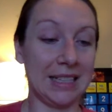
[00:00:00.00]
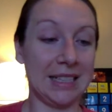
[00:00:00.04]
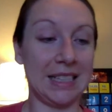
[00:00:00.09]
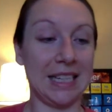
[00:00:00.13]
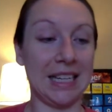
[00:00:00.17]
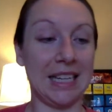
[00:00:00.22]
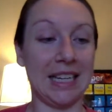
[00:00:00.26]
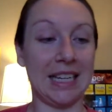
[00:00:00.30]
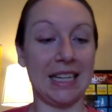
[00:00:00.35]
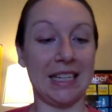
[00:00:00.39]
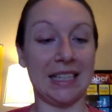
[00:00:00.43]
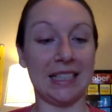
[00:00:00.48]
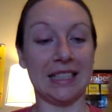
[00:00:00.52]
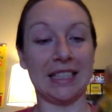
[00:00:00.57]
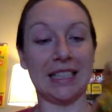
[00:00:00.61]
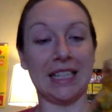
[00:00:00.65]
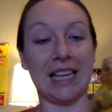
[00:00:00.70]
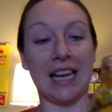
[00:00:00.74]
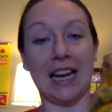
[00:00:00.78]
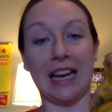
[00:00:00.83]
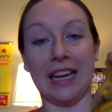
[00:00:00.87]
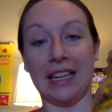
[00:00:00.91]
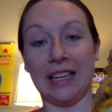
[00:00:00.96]
see, it's
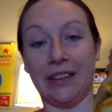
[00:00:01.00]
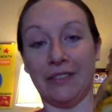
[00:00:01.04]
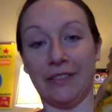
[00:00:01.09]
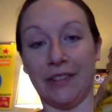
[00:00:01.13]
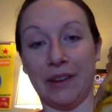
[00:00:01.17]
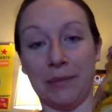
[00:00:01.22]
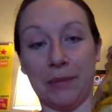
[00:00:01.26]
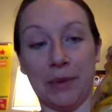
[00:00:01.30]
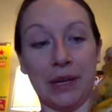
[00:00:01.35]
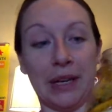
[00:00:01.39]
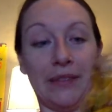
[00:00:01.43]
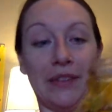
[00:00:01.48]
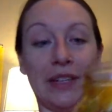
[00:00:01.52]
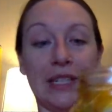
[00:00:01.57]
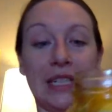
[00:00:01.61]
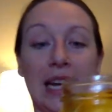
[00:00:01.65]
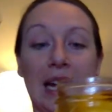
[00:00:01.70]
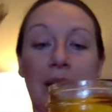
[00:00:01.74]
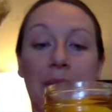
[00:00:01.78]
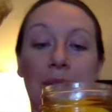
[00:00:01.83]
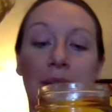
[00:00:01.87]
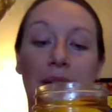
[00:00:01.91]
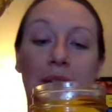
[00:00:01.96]
kind of, I'm going to give it
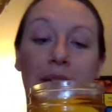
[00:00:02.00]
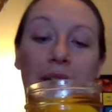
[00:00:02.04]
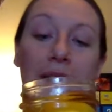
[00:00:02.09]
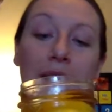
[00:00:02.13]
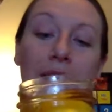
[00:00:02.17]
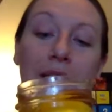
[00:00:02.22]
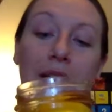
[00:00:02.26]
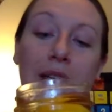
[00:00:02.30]
time to